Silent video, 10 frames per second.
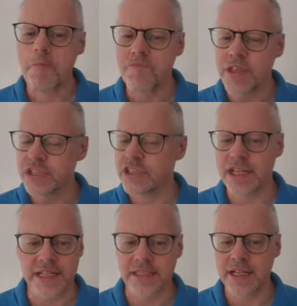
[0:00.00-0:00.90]
Doesn't
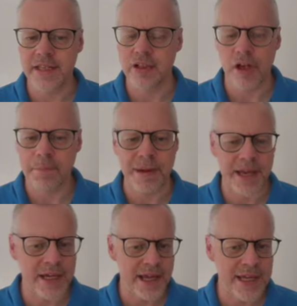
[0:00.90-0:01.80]
taste anything like
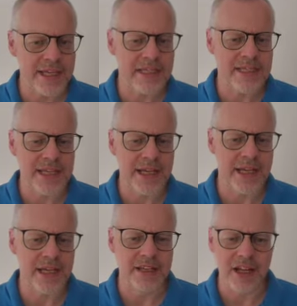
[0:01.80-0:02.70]
mayonnaise.
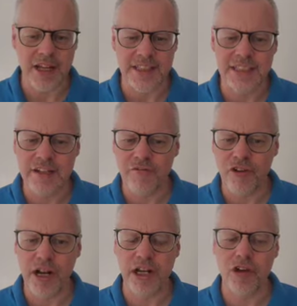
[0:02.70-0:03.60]
A
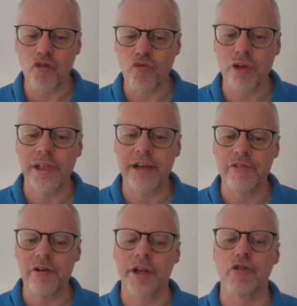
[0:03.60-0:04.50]
different, not really a
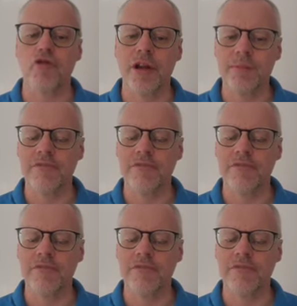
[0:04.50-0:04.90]
very creamy